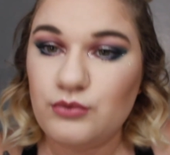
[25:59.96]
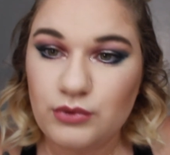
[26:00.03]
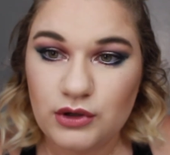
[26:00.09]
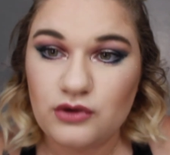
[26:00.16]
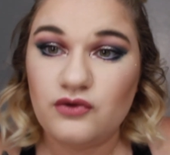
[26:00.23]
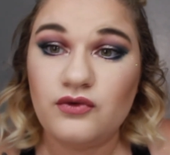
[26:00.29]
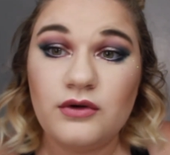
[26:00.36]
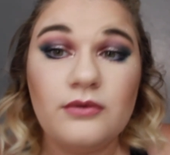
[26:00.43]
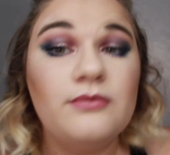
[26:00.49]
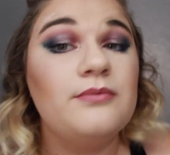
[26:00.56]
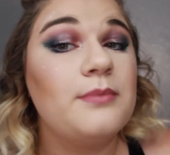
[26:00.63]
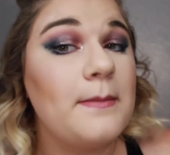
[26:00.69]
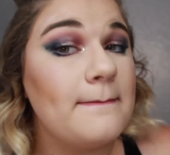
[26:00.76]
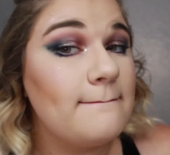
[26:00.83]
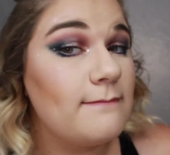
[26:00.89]
beautiful.
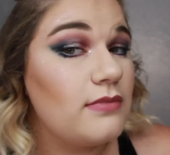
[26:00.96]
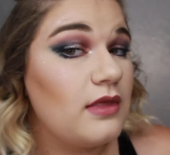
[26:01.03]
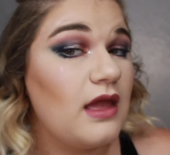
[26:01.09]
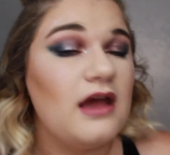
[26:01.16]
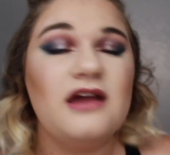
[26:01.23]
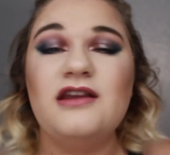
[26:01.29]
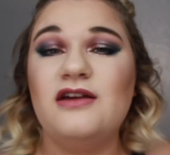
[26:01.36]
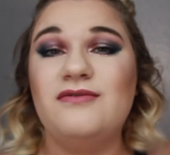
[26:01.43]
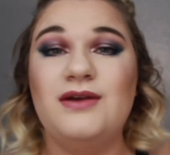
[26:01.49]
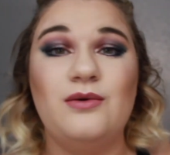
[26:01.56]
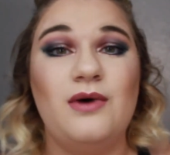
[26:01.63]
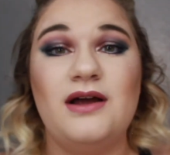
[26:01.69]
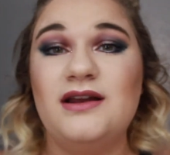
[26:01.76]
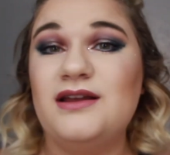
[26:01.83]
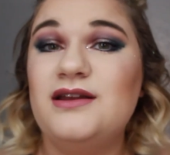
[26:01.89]
If you
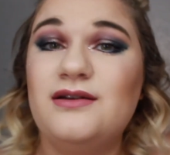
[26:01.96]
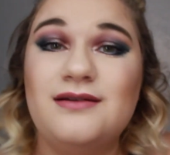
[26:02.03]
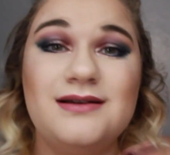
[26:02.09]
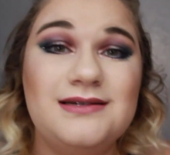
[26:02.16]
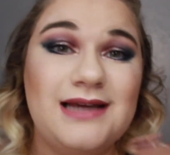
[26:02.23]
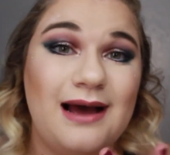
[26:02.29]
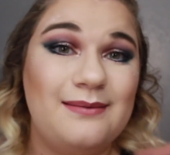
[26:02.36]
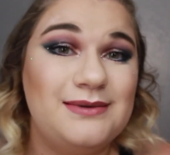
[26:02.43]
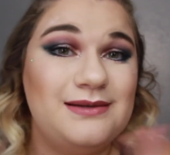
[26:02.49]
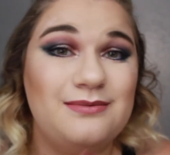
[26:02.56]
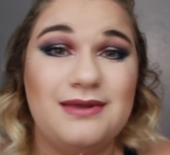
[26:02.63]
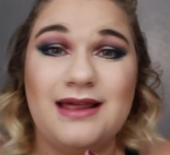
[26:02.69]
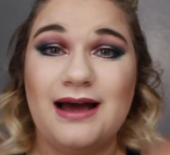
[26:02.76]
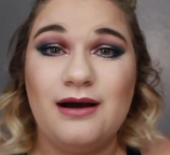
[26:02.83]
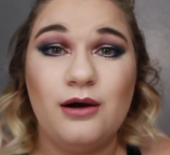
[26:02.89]
wanted, you could tap some
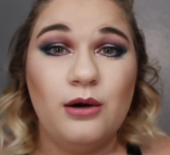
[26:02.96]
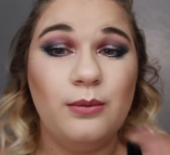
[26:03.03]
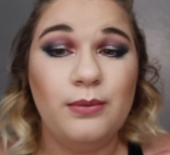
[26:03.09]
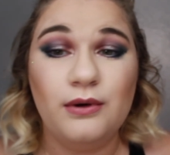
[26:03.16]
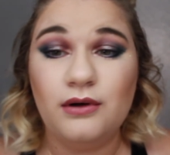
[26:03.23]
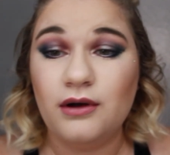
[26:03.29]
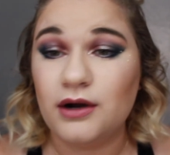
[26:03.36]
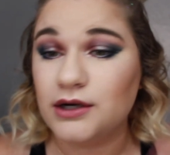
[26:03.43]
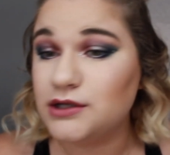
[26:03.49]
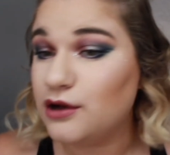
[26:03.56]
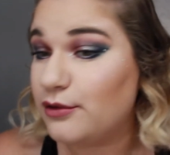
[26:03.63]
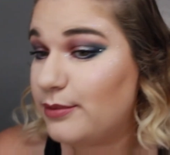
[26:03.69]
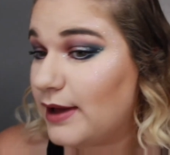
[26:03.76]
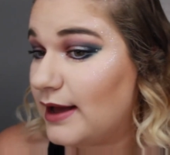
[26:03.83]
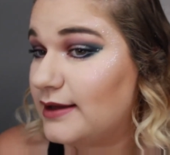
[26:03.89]
of that opal or
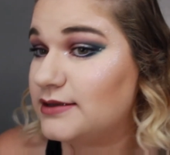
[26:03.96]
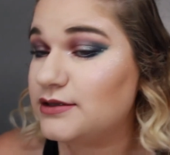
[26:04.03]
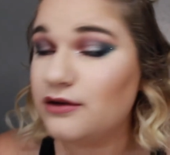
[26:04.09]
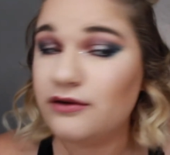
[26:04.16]
topaz